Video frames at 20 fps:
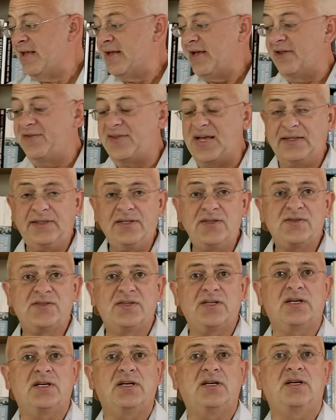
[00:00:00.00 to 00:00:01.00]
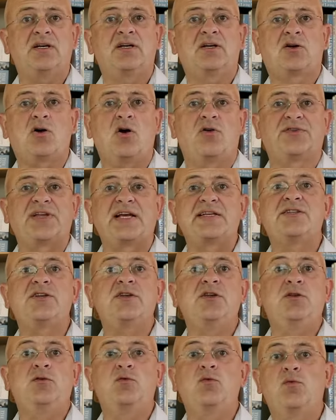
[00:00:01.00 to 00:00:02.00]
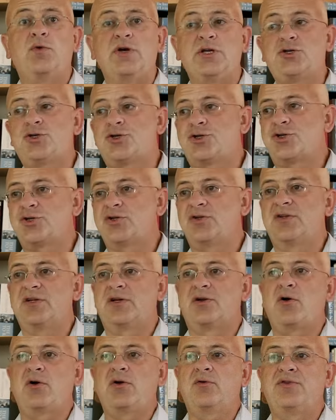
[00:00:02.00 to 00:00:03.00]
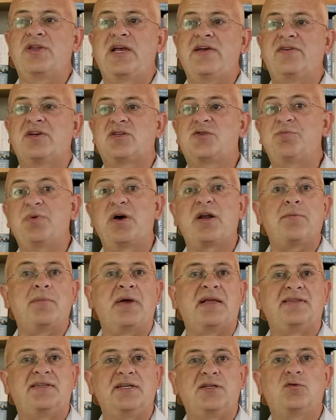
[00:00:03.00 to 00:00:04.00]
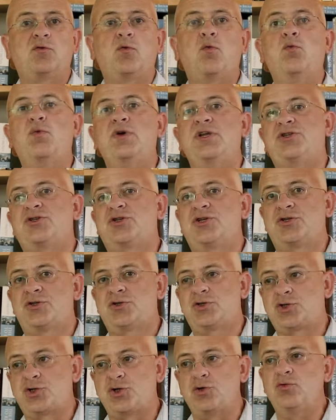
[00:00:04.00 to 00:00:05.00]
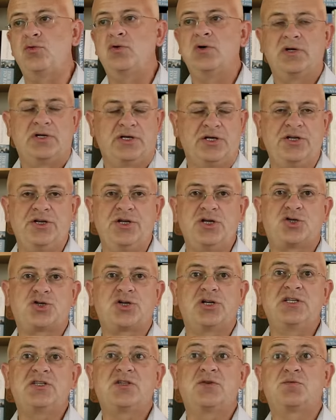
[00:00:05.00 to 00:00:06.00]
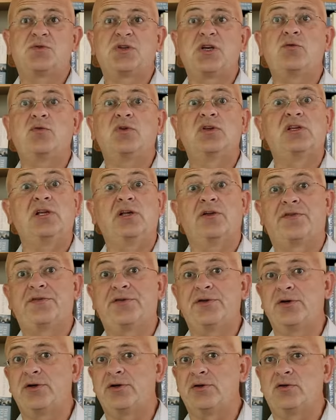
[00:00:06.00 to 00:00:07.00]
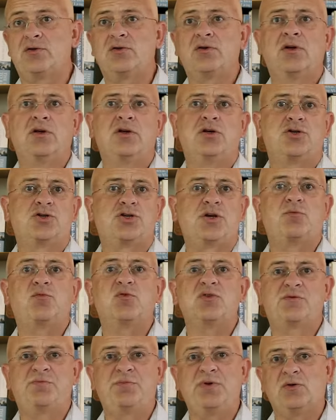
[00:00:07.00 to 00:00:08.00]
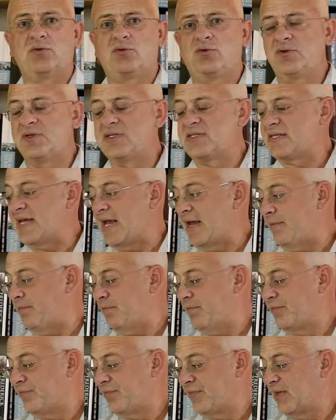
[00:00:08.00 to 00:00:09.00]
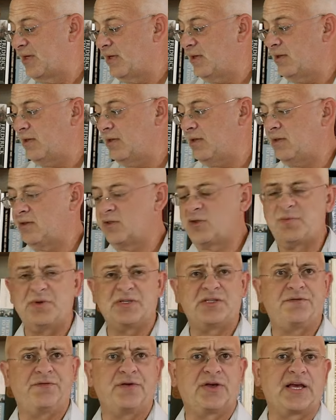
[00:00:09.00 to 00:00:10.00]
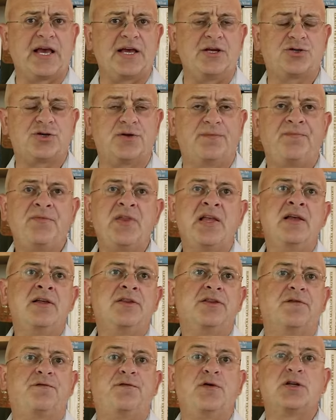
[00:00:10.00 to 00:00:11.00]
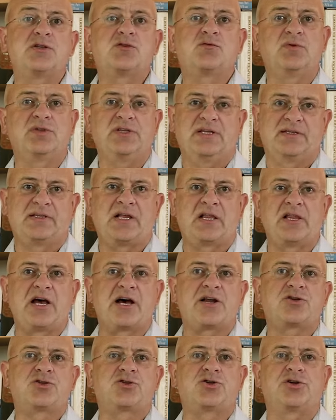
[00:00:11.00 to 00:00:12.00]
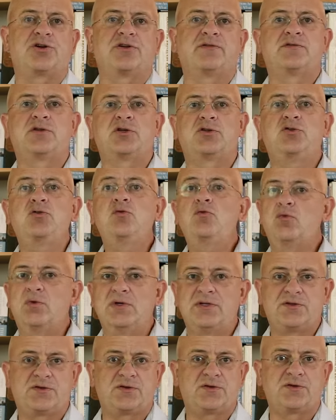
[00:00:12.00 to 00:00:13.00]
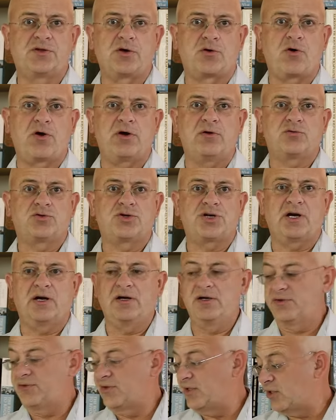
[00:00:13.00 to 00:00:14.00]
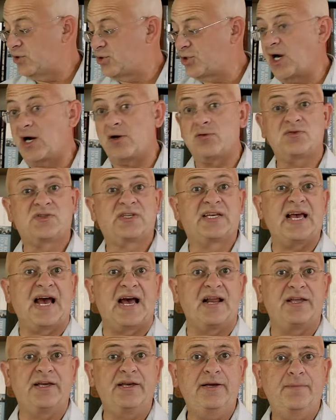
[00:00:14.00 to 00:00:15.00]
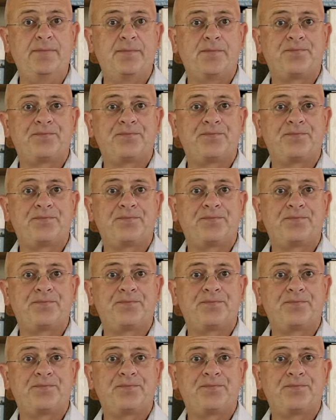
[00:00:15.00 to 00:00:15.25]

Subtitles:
And that is the context in which the Royal Navy experimented with two initially, subsequently a third ship was built to the same specification. The first one, and the larger of the two, was the Charles Galley.